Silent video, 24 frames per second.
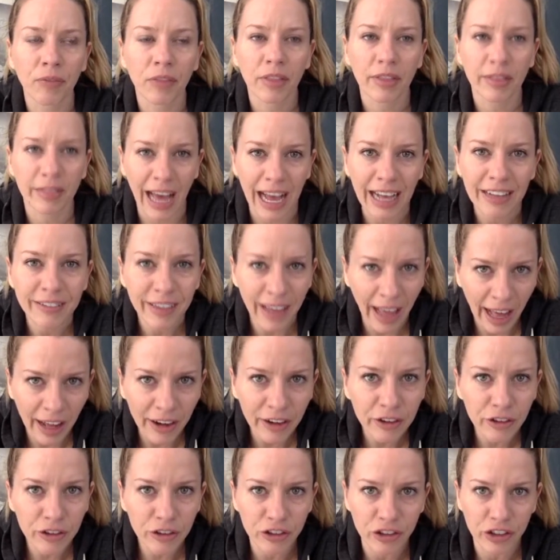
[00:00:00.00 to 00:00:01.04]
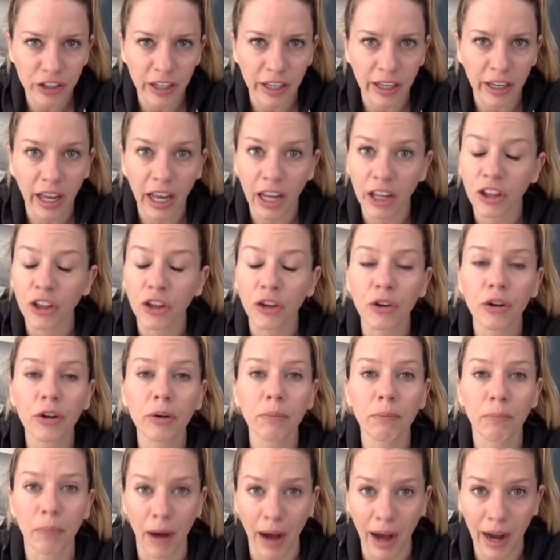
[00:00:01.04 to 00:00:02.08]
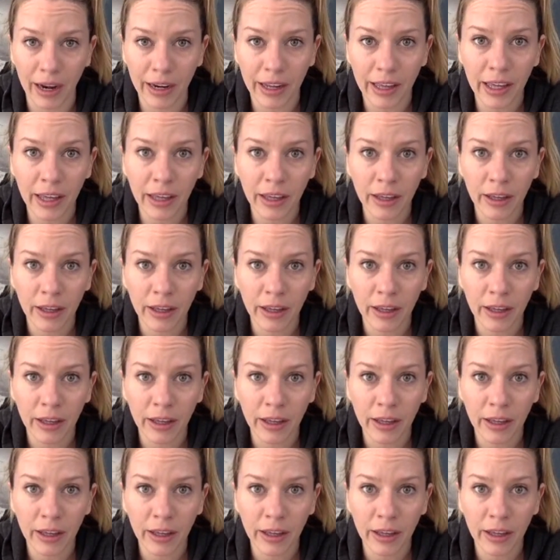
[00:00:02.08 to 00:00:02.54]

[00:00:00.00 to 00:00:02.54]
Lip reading: that's energy and your body